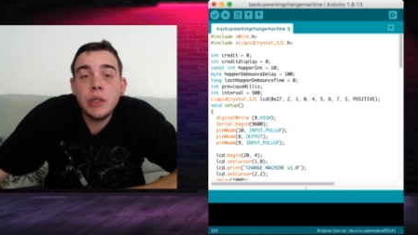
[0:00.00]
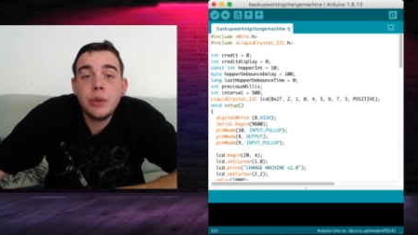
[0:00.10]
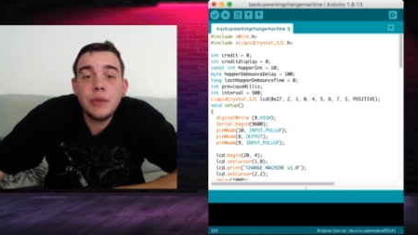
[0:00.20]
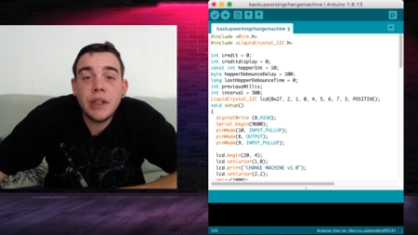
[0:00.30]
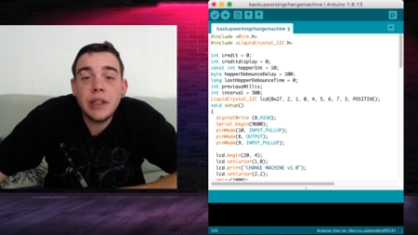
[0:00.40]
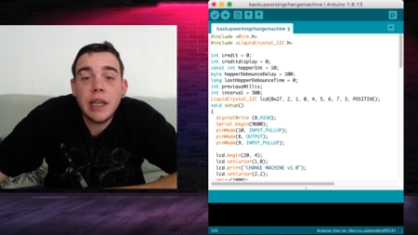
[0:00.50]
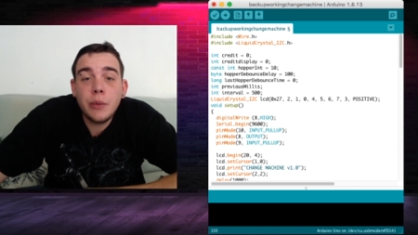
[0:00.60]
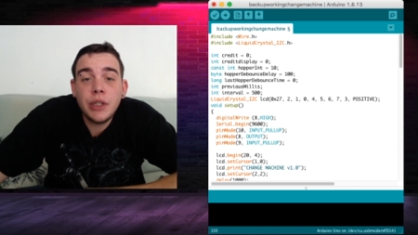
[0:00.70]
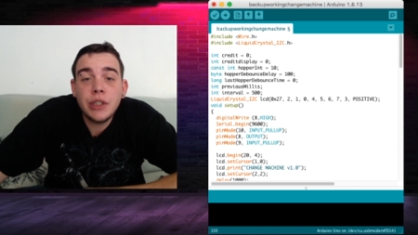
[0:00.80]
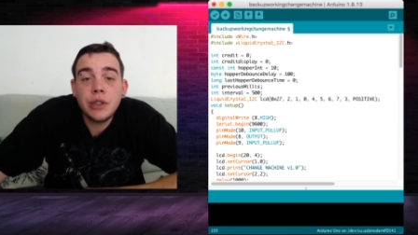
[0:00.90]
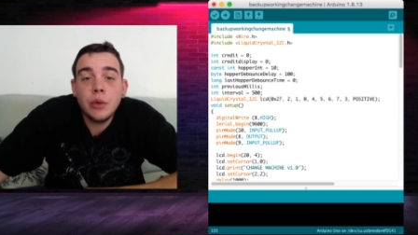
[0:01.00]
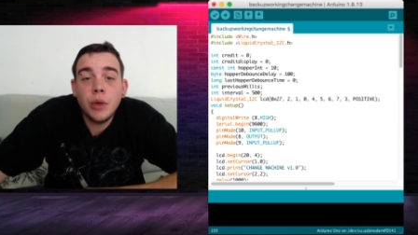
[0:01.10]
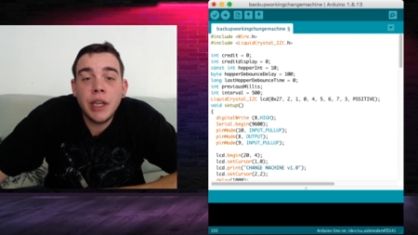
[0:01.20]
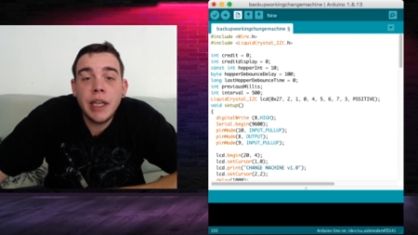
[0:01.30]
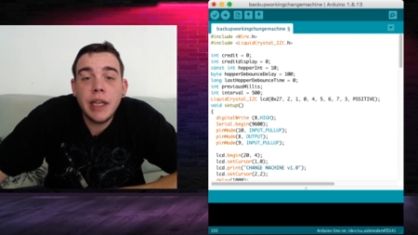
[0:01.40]
So once we've done that, we're just
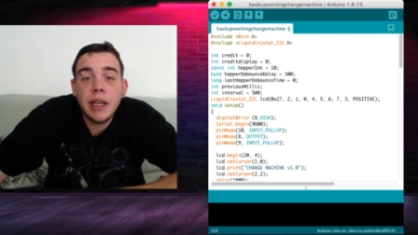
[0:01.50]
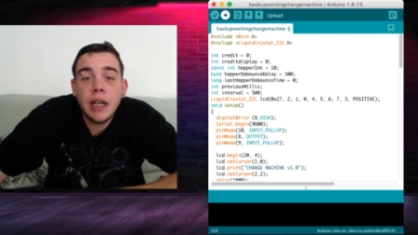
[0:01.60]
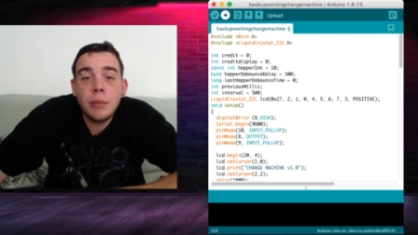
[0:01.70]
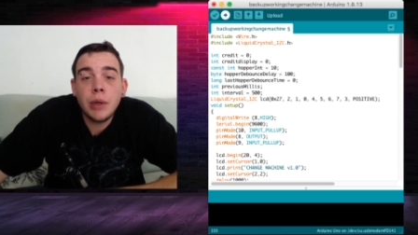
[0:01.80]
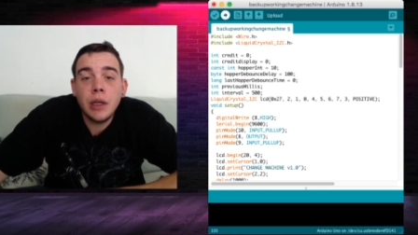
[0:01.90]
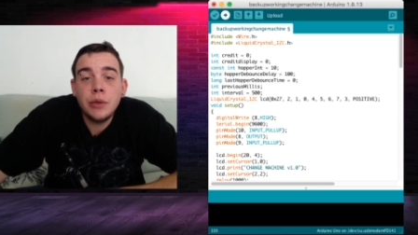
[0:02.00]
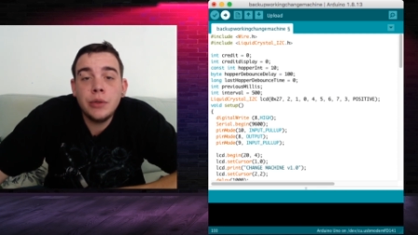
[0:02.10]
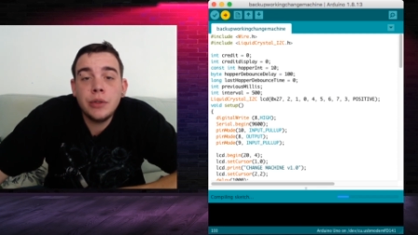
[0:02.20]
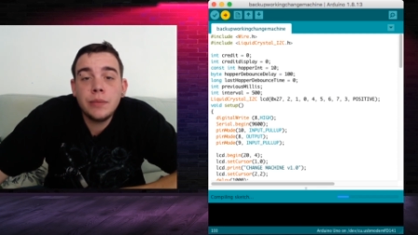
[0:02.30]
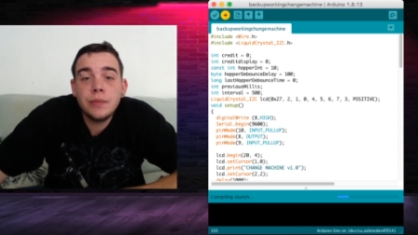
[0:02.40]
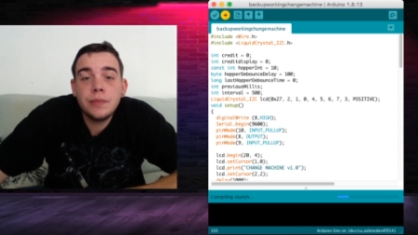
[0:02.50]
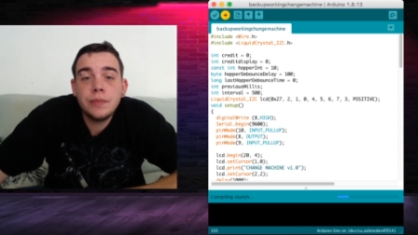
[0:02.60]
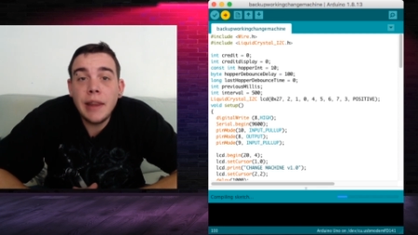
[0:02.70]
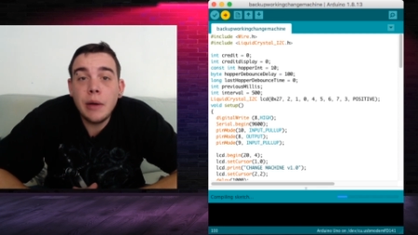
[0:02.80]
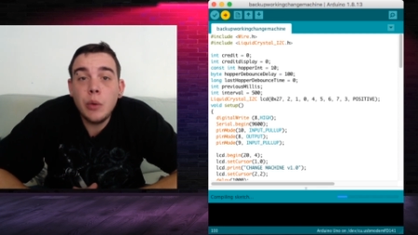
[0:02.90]
going to want to hit upload,
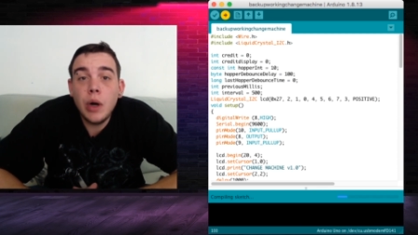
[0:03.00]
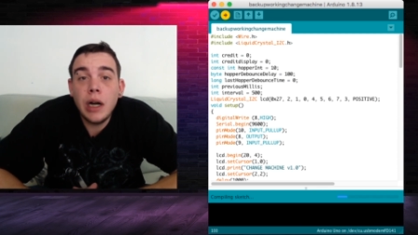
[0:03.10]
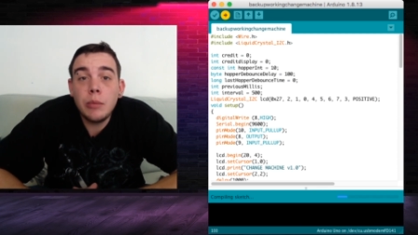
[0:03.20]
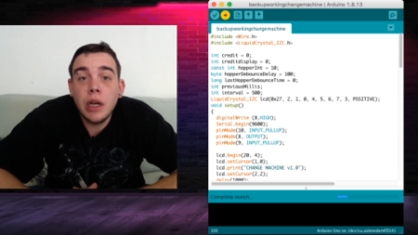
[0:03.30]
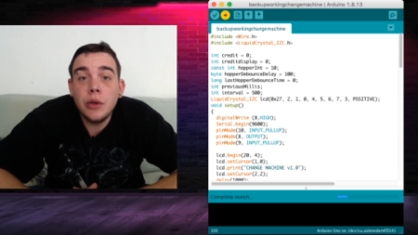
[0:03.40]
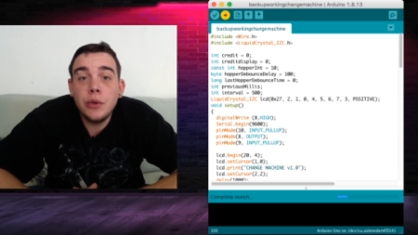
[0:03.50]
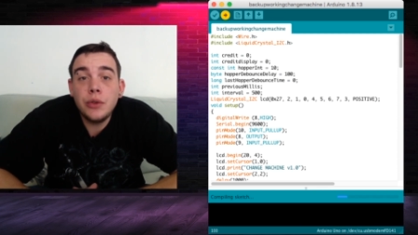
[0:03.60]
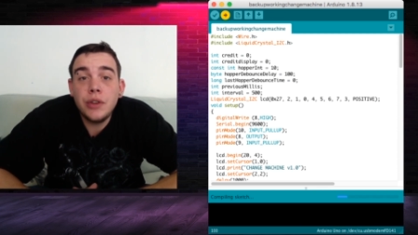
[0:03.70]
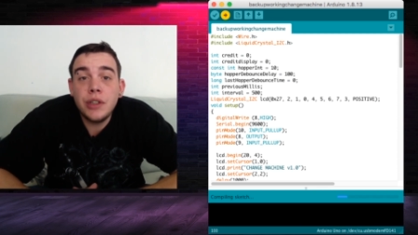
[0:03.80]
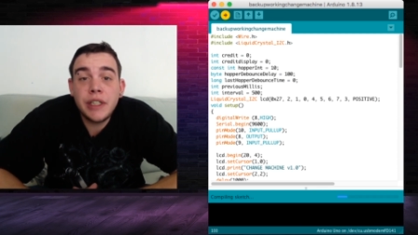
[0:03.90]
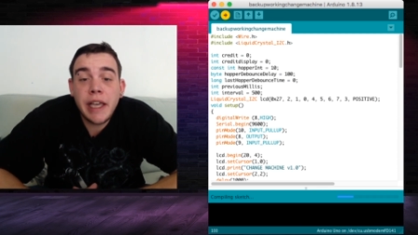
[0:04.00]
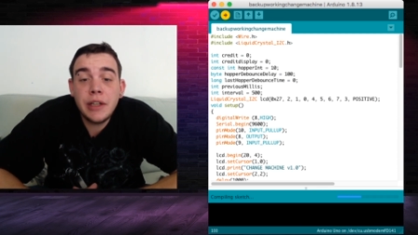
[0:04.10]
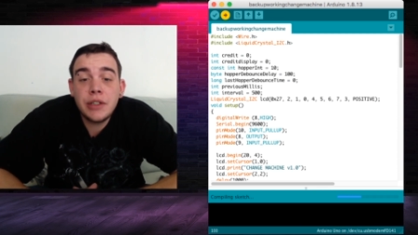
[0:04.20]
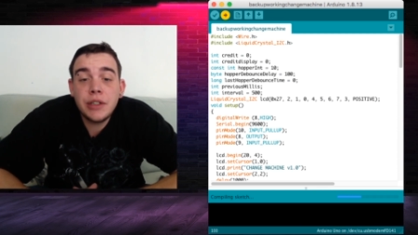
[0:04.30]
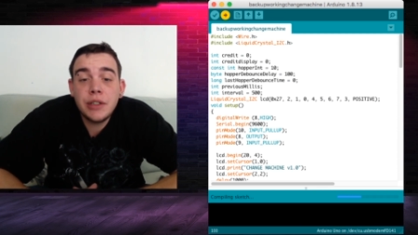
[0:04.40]
and that will upload the
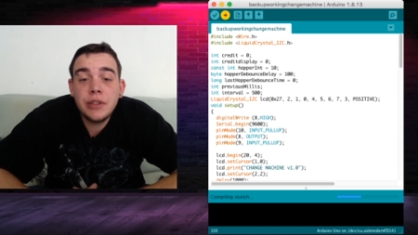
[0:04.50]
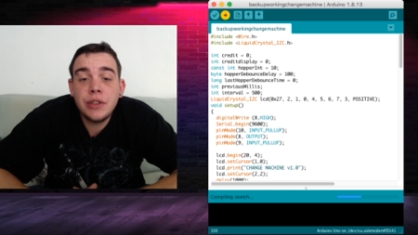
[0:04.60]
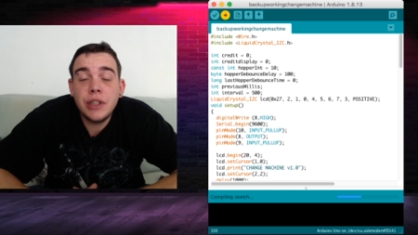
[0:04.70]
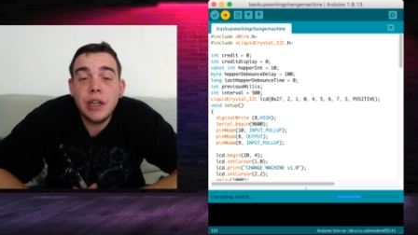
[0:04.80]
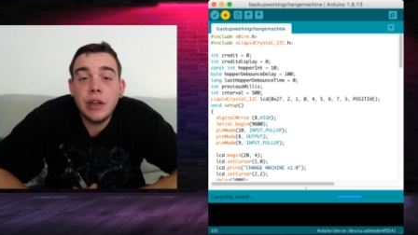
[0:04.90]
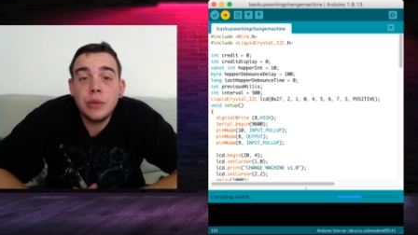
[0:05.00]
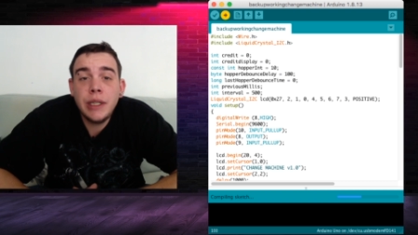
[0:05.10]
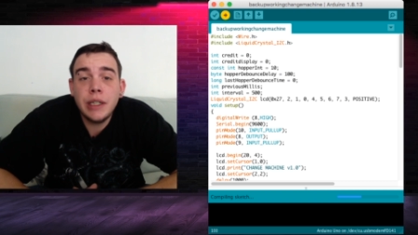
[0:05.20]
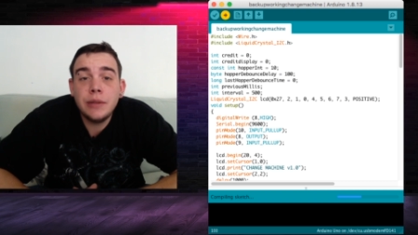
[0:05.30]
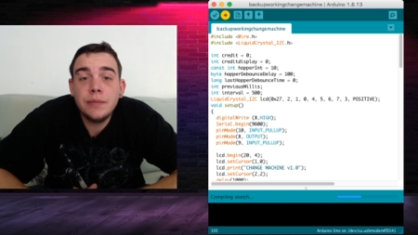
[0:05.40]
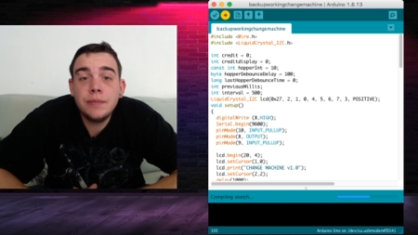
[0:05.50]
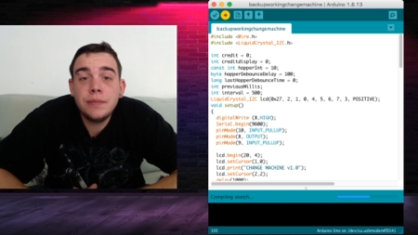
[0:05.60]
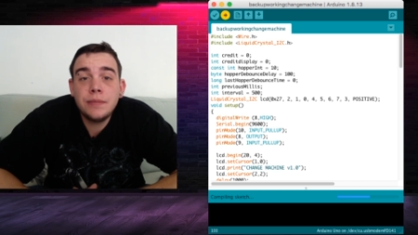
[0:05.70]
sketch to the Arduino.